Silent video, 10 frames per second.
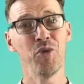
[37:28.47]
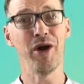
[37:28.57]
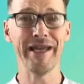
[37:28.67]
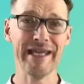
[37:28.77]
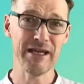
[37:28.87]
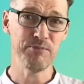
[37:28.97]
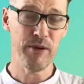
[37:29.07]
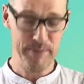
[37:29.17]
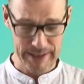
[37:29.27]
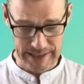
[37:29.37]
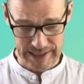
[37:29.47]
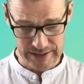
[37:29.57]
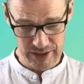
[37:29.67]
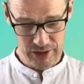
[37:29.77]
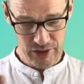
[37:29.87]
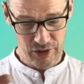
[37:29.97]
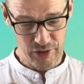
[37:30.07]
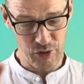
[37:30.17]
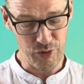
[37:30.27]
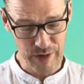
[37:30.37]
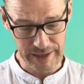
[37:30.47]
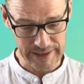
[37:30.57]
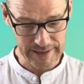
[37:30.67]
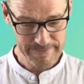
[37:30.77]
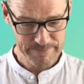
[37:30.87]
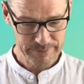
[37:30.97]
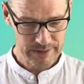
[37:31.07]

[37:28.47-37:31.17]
what he had prepared already.